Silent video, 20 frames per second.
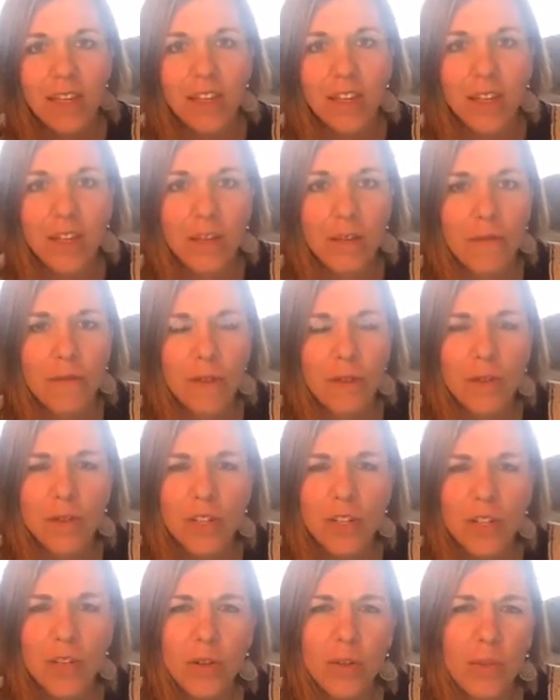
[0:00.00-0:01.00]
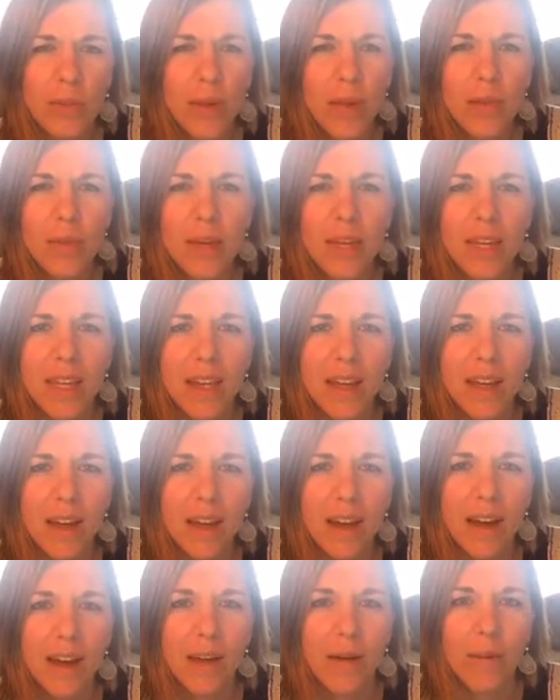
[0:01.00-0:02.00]
confusion, or maybe
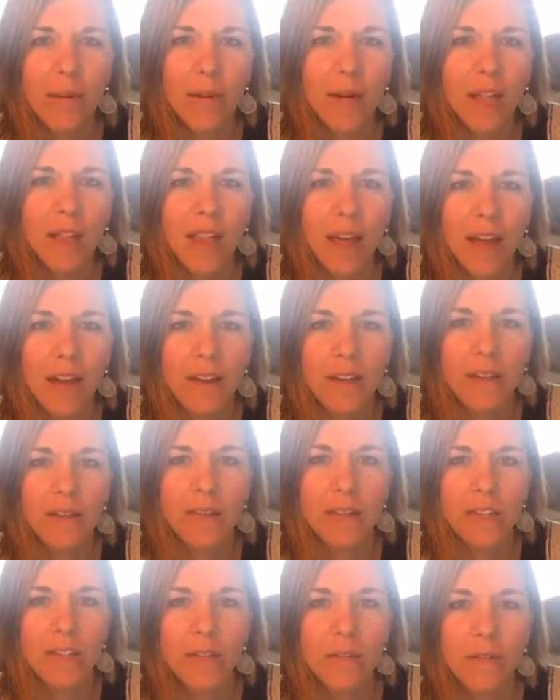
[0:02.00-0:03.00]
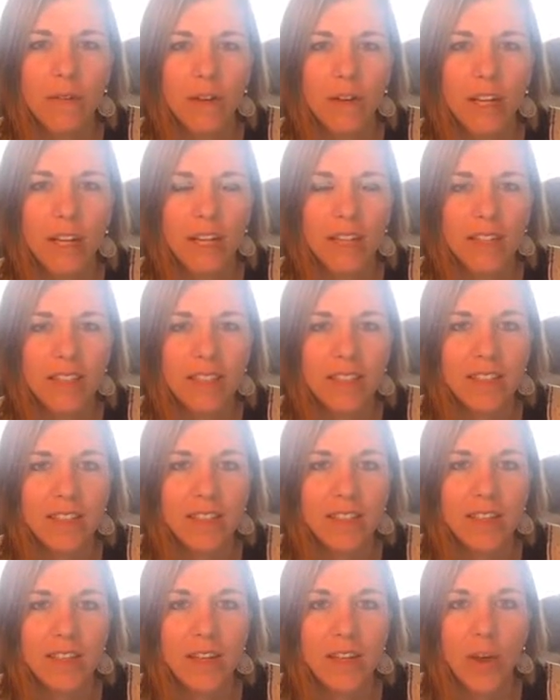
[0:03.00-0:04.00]
a lot of different
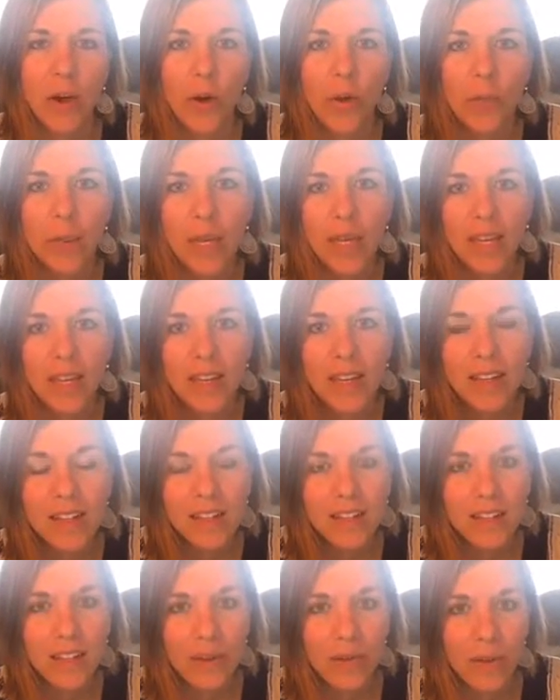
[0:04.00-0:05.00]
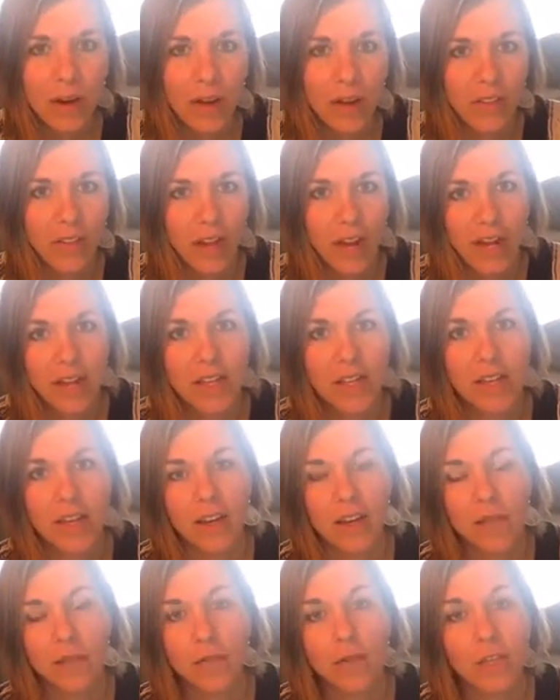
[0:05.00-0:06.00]
opinions around the idea
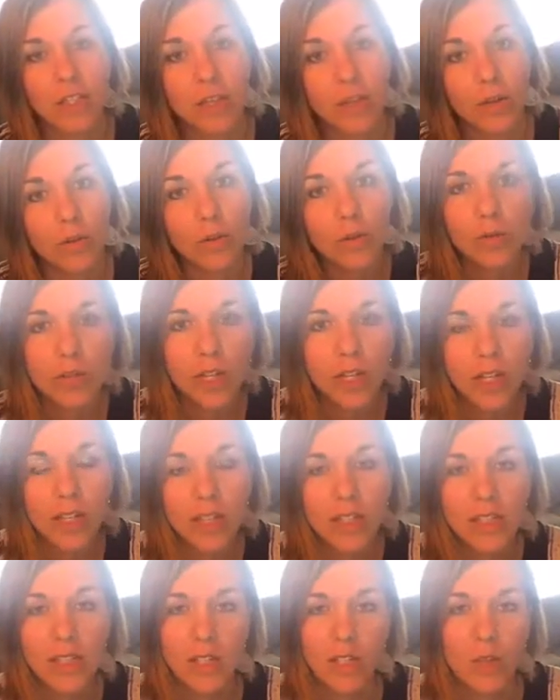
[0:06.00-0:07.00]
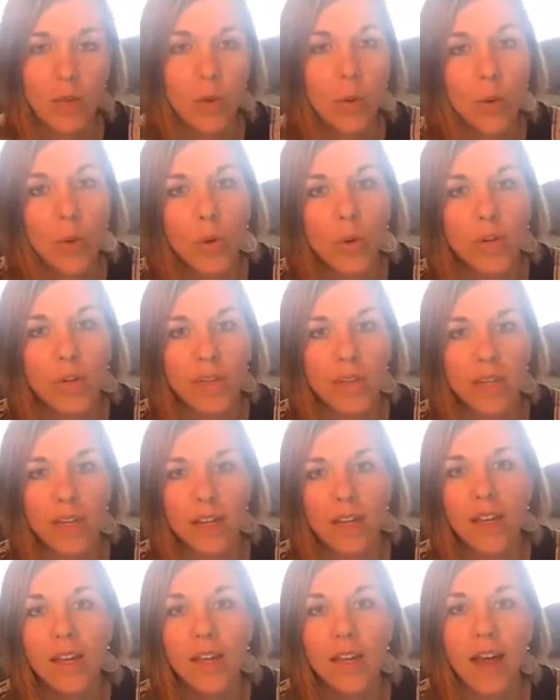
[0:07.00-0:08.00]
of resolutions and goals,
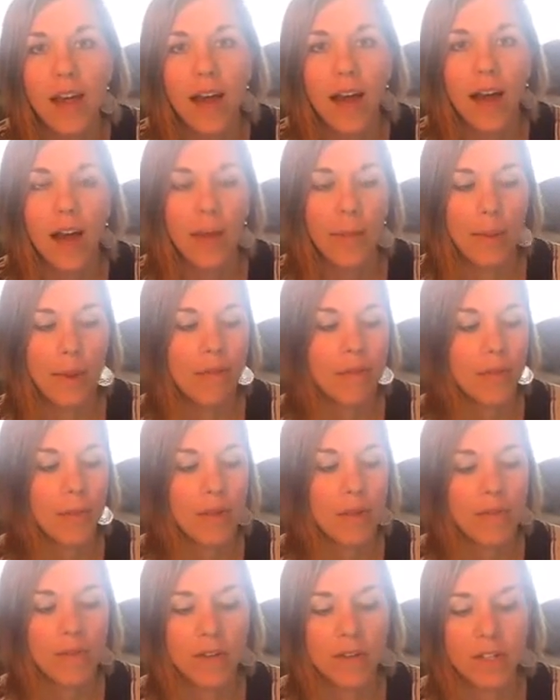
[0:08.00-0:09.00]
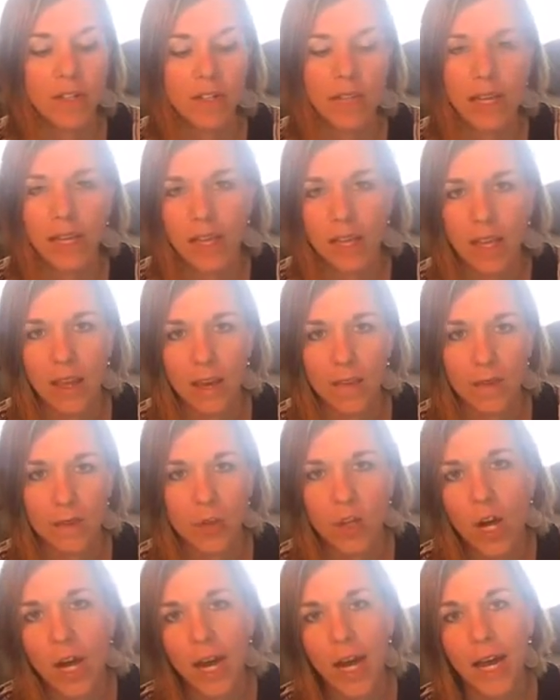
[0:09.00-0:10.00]
and everybody feels like they've
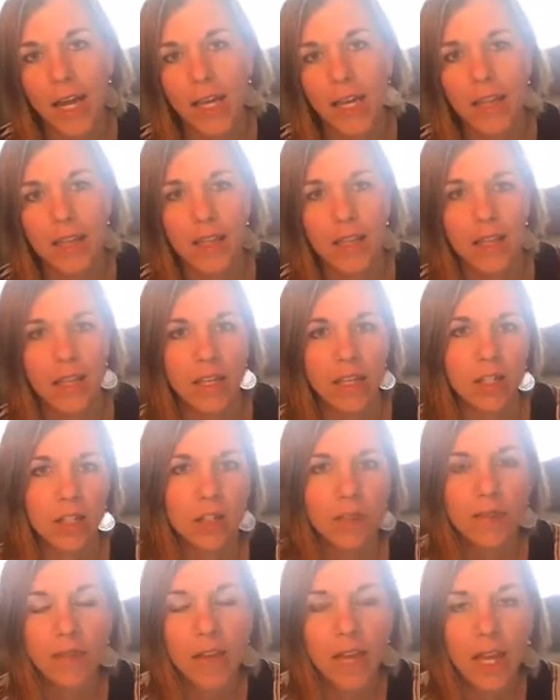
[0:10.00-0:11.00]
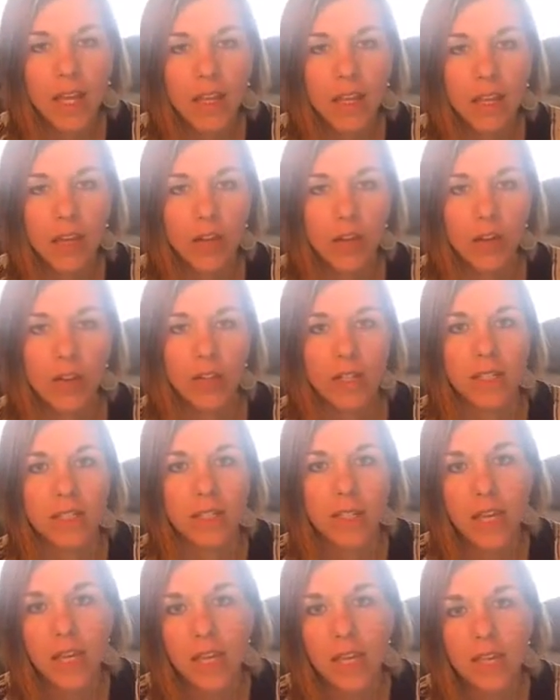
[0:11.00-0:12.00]
tried and then they just fail and all these
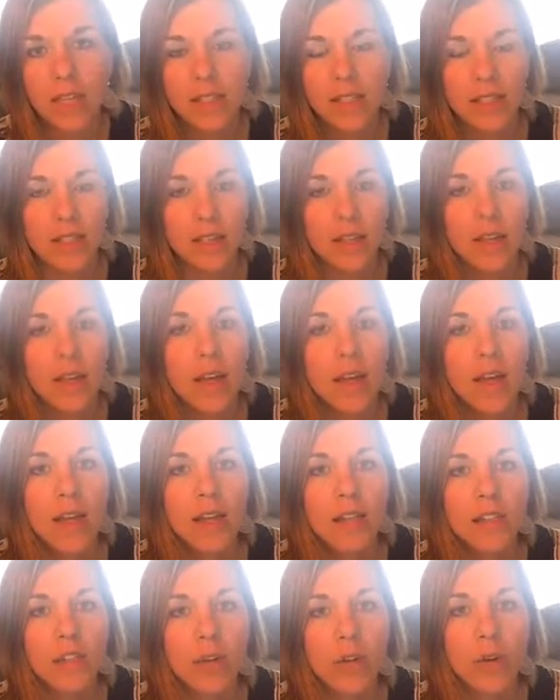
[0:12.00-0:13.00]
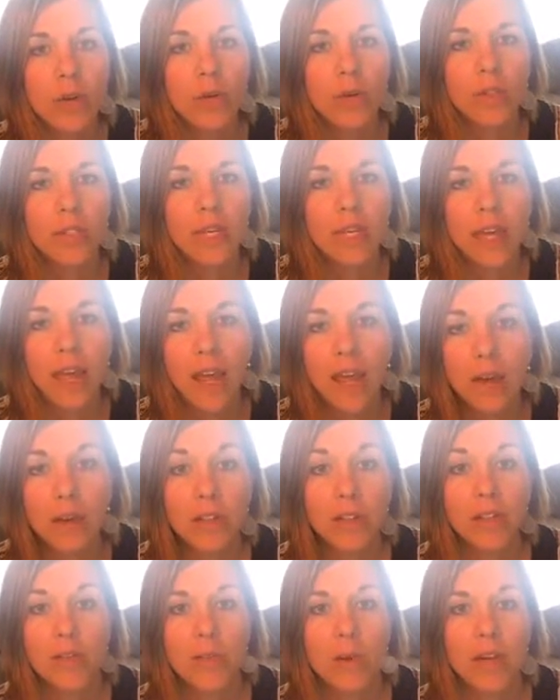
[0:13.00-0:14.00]
things. And so today I
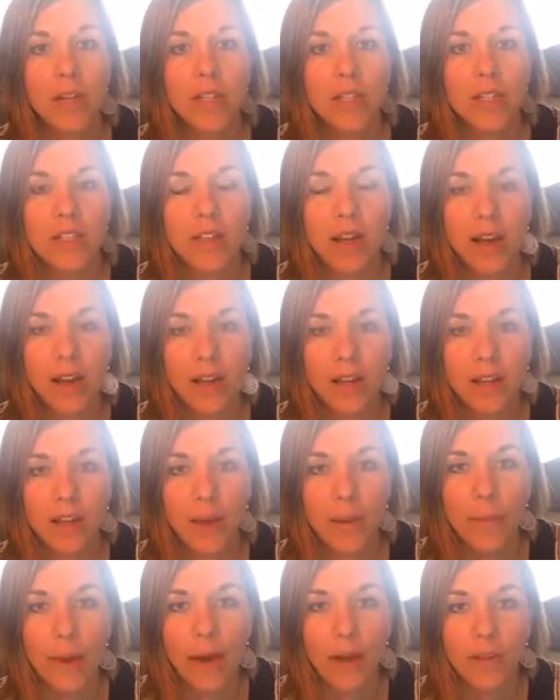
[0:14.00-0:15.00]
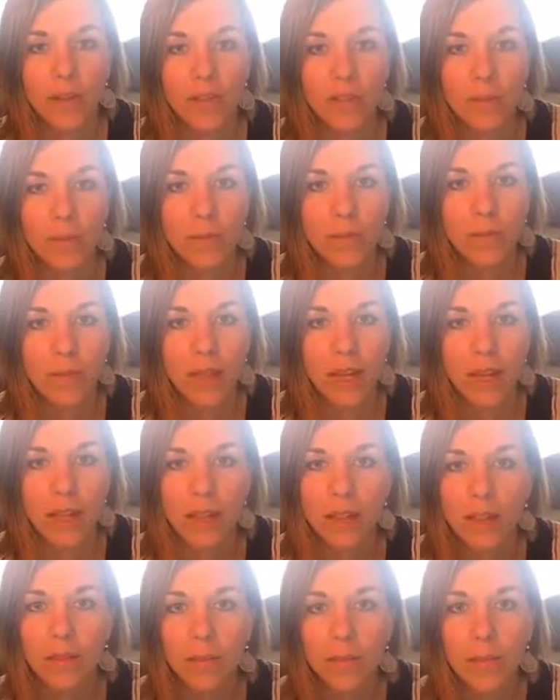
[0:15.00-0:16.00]
just wanted to talk about some like
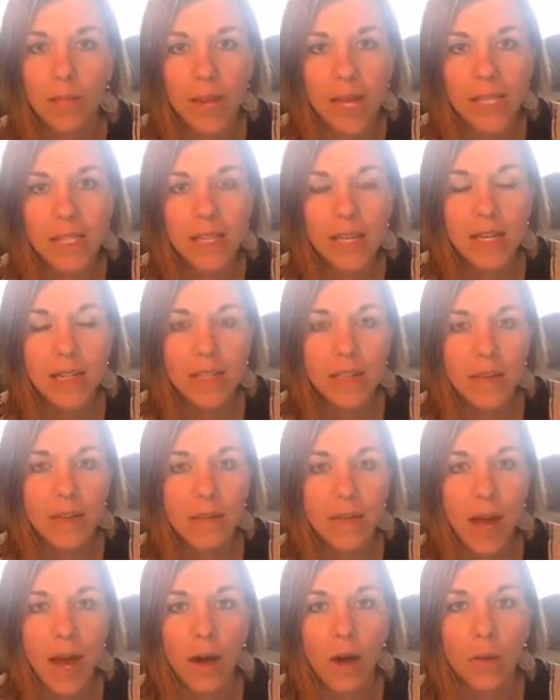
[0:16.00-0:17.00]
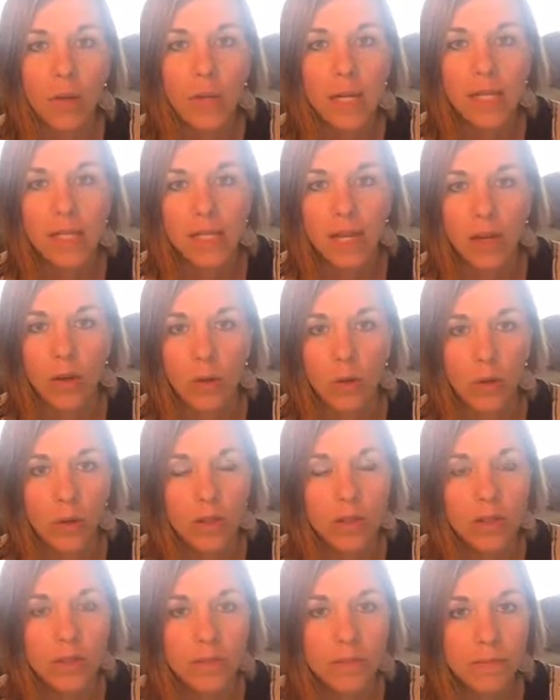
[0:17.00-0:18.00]
basics of how we set
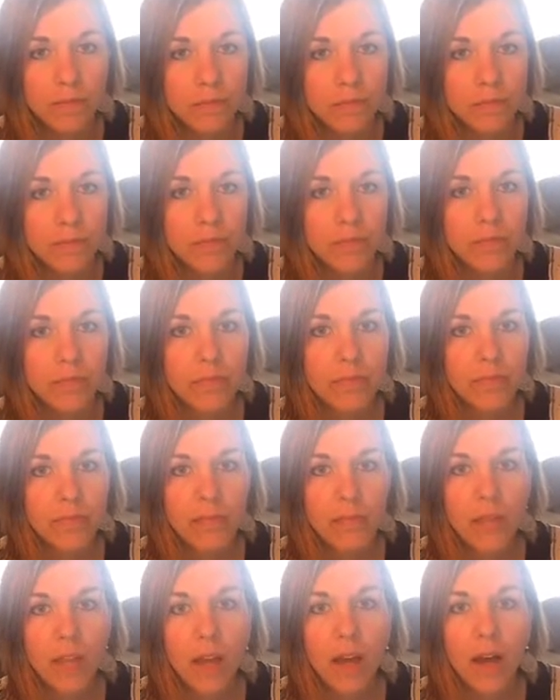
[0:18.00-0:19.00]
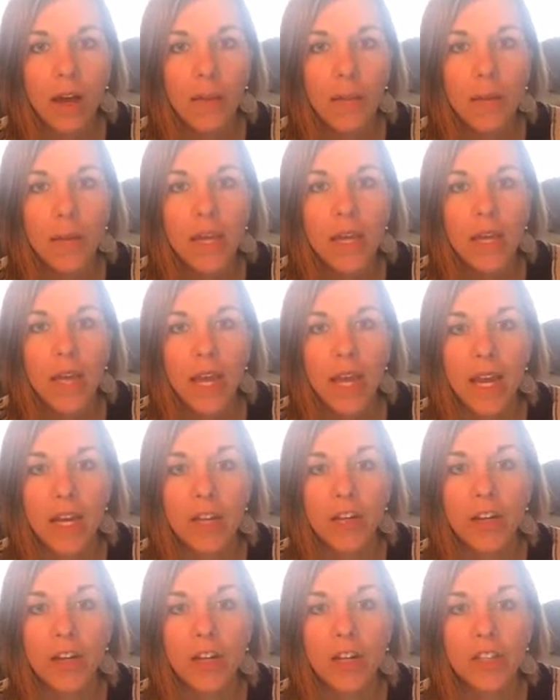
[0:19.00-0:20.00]
goals, and
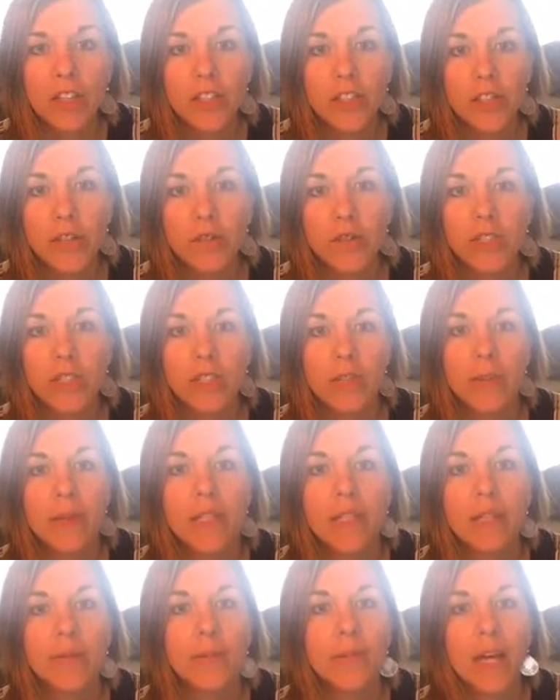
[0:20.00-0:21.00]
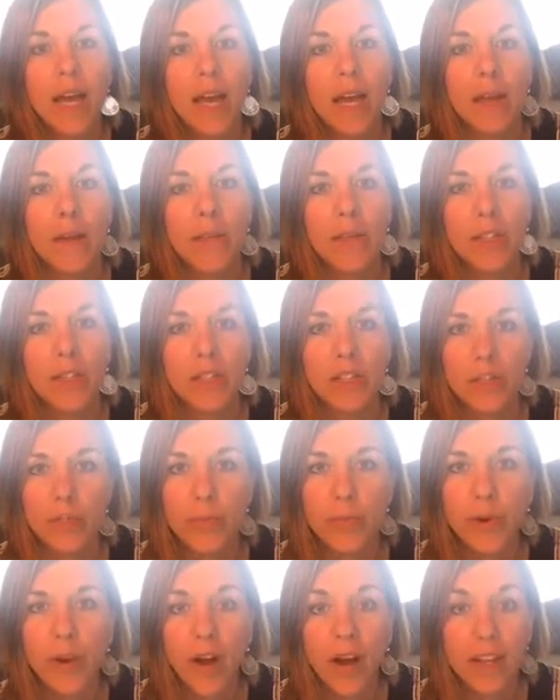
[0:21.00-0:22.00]
encourage you to spend some time just
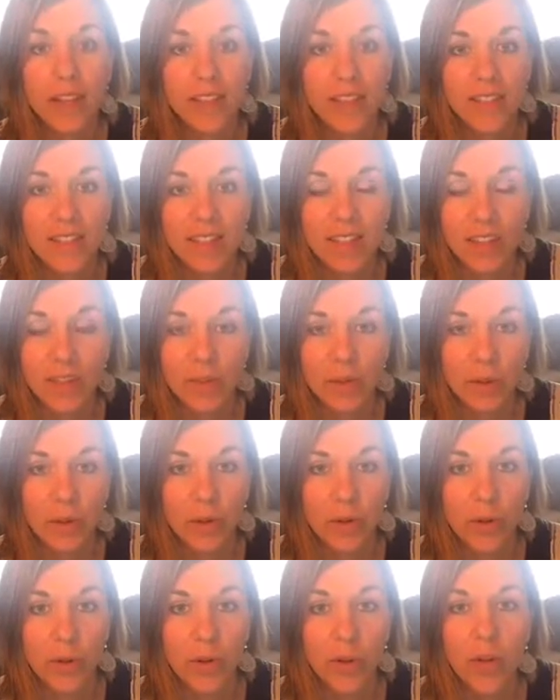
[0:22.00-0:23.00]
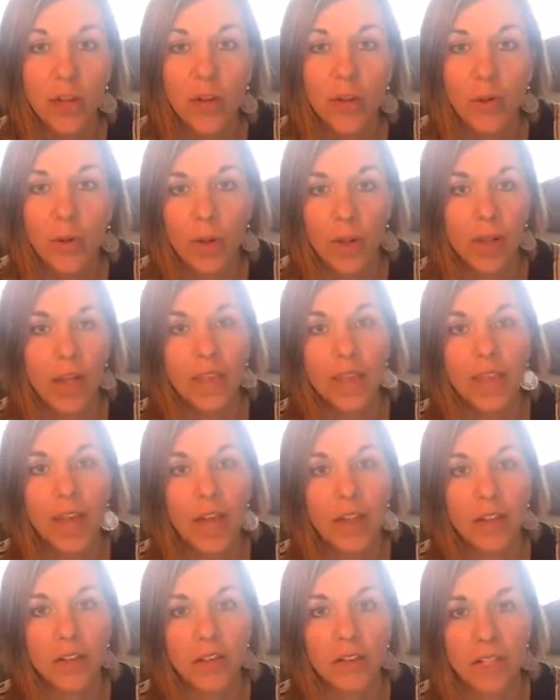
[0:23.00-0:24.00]
processing through what
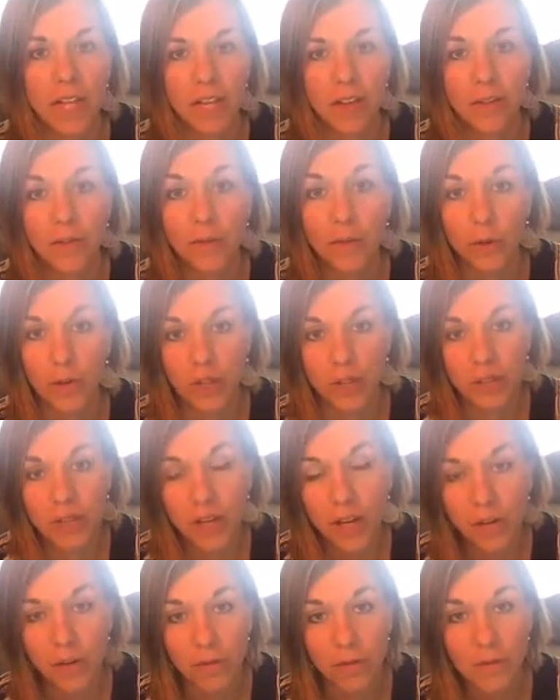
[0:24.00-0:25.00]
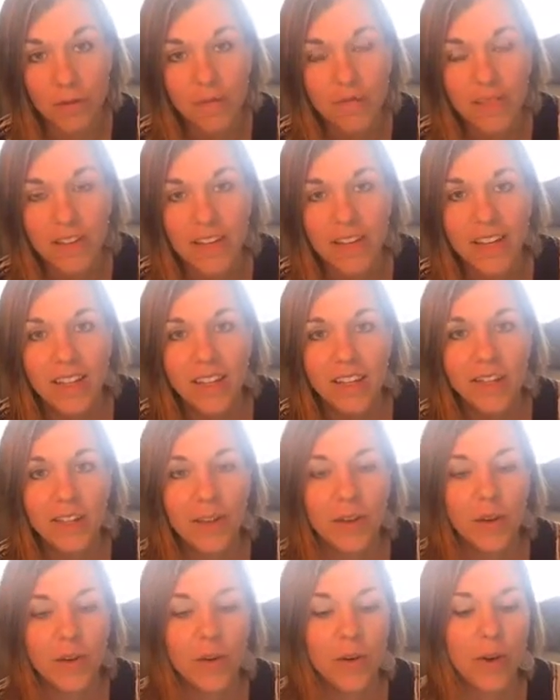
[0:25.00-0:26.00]
that looks like for yourself.
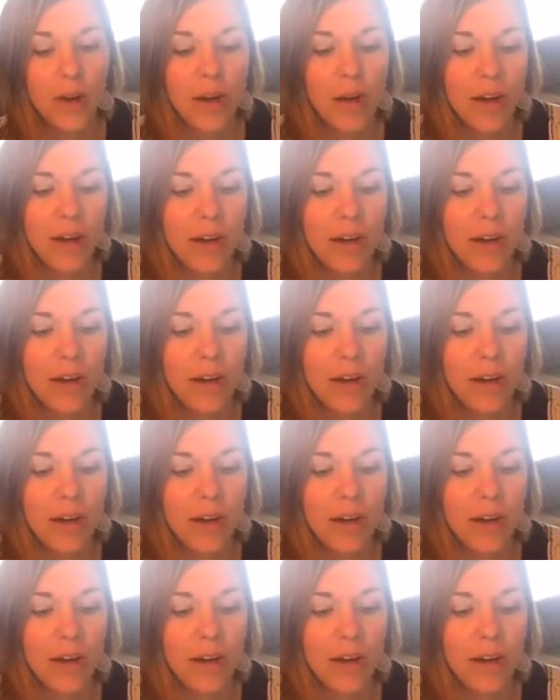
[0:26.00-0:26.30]
So